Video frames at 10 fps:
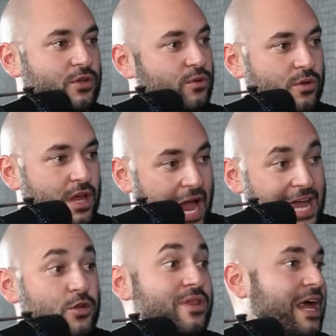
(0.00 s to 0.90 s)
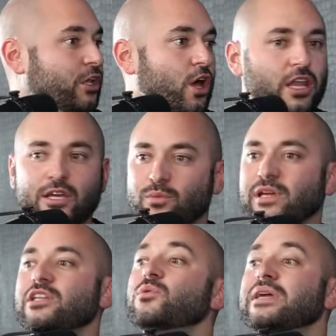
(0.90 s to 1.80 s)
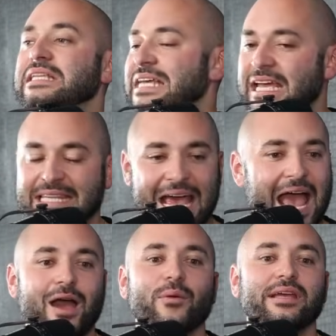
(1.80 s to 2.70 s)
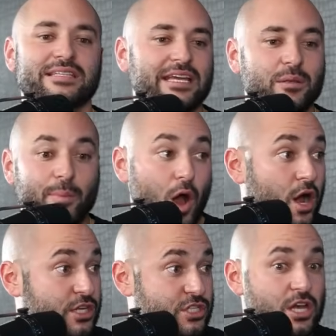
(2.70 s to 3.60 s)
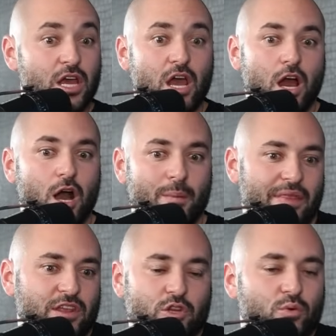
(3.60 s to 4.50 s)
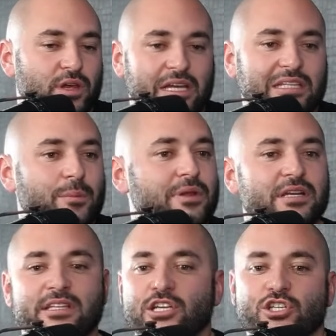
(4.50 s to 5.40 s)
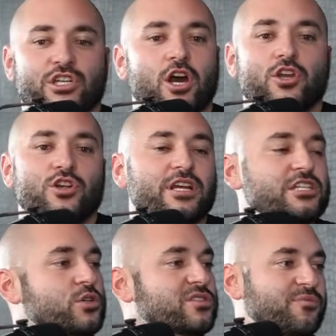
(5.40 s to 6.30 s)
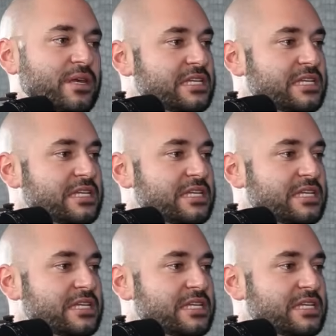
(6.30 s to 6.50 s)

can do. I do that a lot. Like we can take the hat, we can take the box, and then do like a limited edition, 100 exclusive